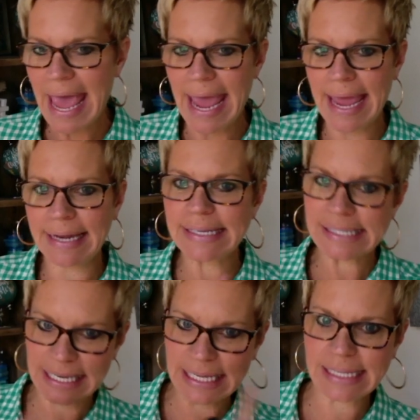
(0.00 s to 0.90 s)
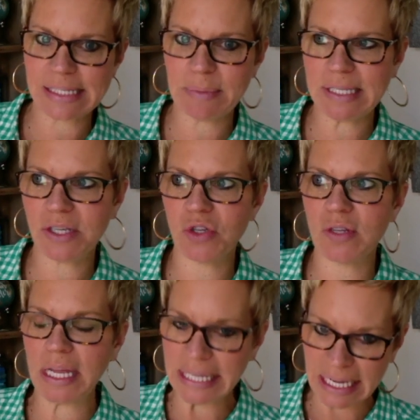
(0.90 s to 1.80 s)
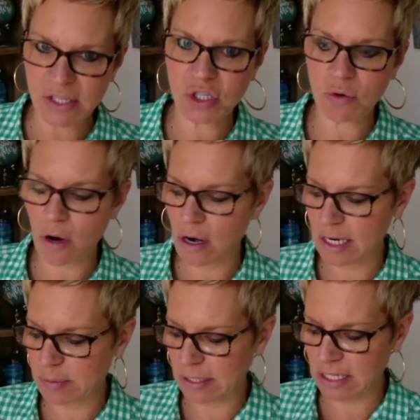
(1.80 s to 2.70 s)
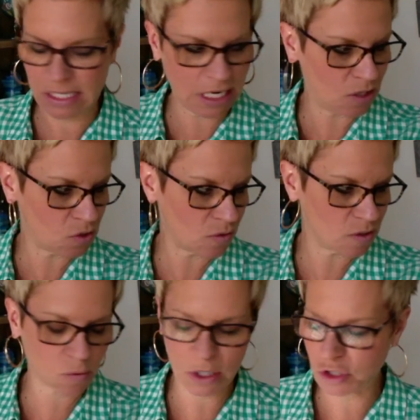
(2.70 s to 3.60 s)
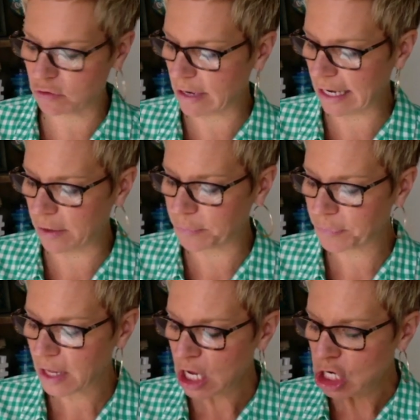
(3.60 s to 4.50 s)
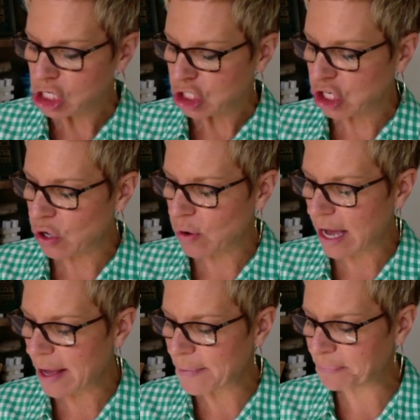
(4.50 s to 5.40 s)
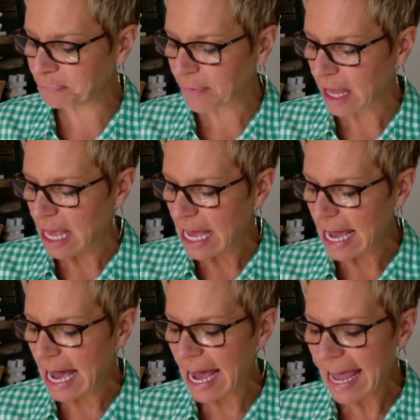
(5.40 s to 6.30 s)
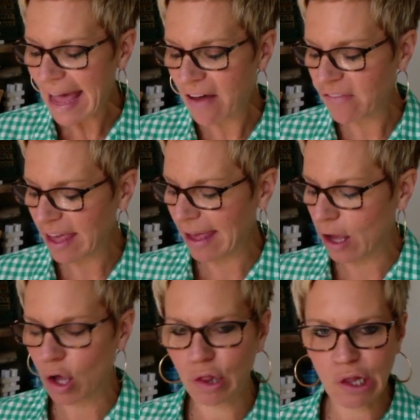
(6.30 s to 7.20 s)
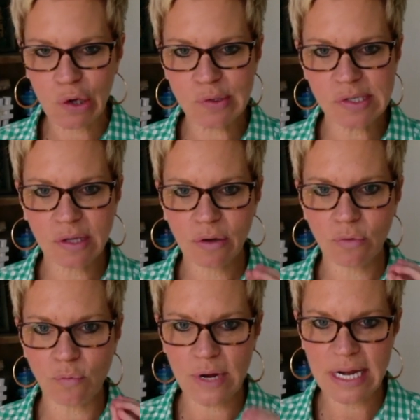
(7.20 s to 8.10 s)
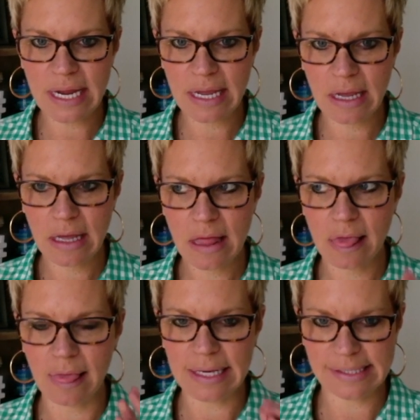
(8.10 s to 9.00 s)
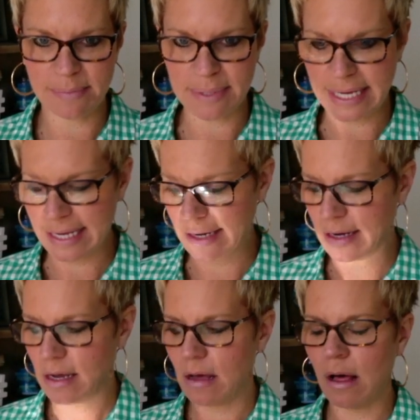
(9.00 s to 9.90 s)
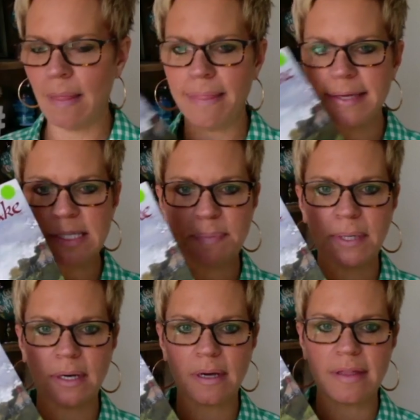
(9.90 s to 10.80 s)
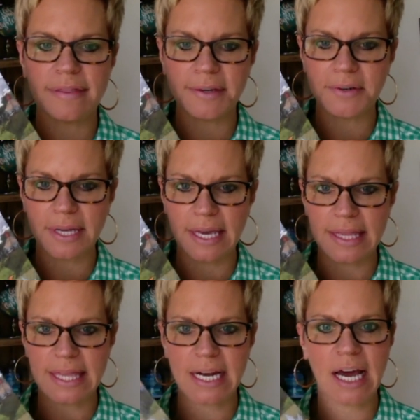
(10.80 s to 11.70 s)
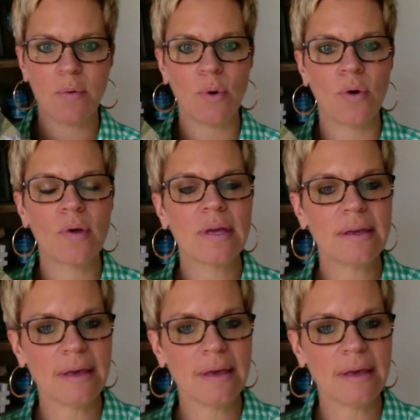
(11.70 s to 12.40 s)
And sending kids a message that, yes, you are expected to answer this question right now. So I have a close reading lesson plan on this book, Thundercake, that I will